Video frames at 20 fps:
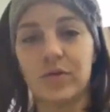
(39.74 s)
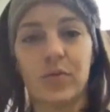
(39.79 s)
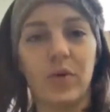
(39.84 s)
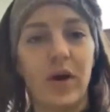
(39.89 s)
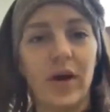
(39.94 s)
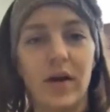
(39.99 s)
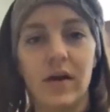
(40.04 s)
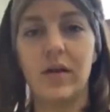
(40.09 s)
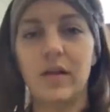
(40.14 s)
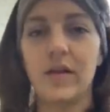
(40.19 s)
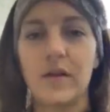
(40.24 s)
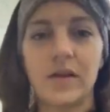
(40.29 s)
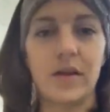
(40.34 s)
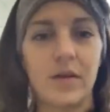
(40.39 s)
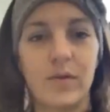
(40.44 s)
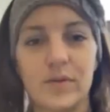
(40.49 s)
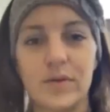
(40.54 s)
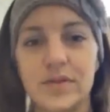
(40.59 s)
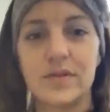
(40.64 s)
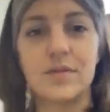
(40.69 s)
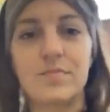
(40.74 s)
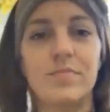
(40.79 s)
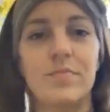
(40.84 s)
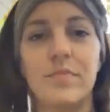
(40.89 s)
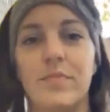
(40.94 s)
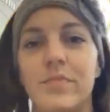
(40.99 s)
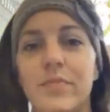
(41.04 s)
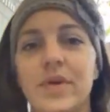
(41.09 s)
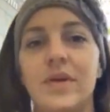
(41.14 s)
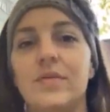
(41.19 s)
real. He was
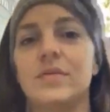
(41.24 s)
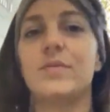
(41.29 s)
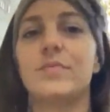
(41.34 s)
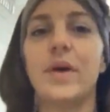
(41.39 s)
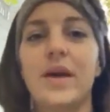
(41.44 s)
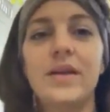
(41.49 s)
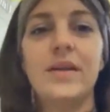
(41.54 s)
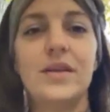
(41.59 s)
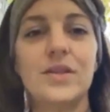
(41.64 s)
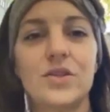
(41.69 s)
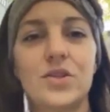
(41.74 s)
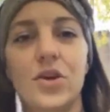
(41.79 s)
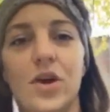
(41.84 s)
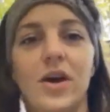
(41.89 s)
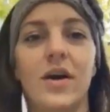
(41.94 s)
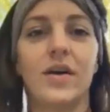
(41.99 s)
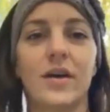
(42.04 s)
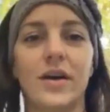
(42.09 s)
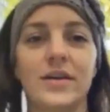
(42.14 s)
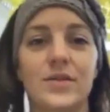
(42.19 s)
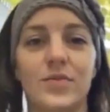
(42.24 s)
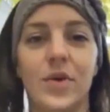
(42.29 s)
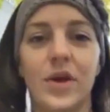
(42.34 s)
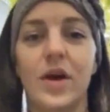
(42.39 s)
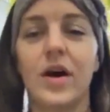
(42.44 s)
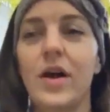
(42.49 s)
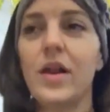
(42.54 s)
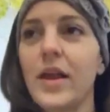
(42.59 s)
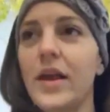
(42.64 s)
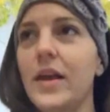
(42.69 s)
Bundy strong, as we
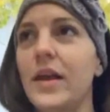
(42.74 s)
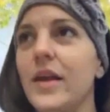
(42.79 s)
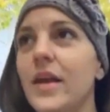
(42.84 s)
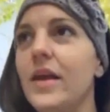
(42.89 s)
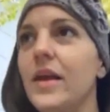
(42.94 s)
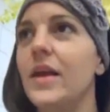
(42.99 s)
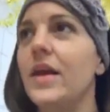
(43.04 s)
call it.